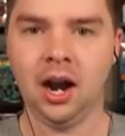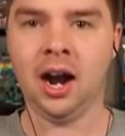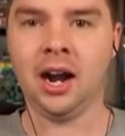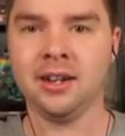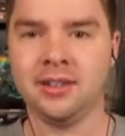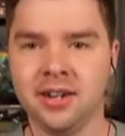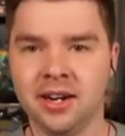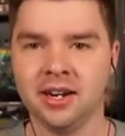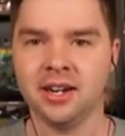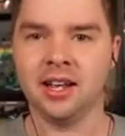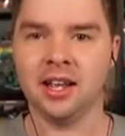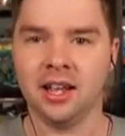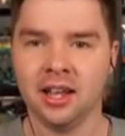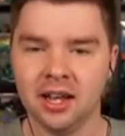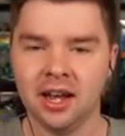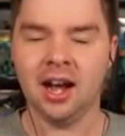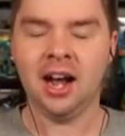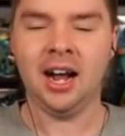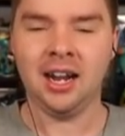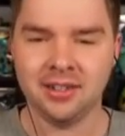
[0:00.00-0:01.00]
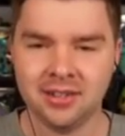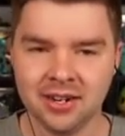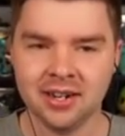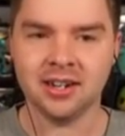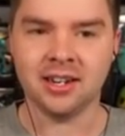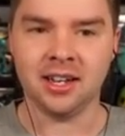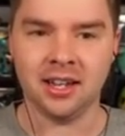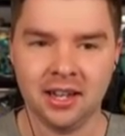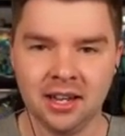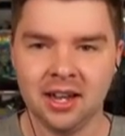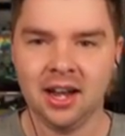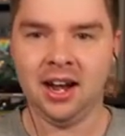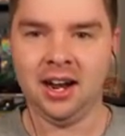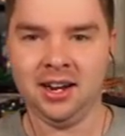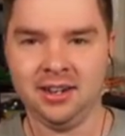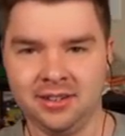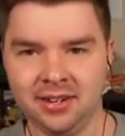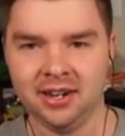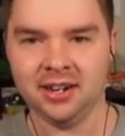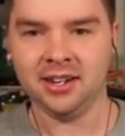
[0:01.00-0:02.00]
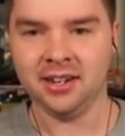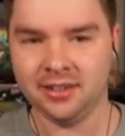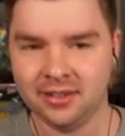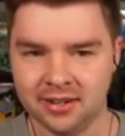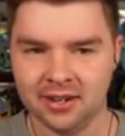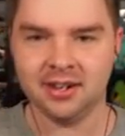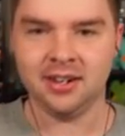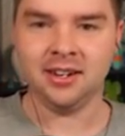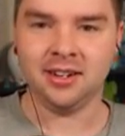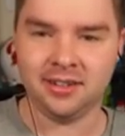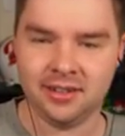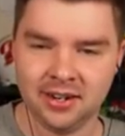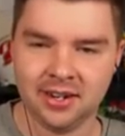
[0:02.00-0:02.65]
I did it. I did it. I did it, did it,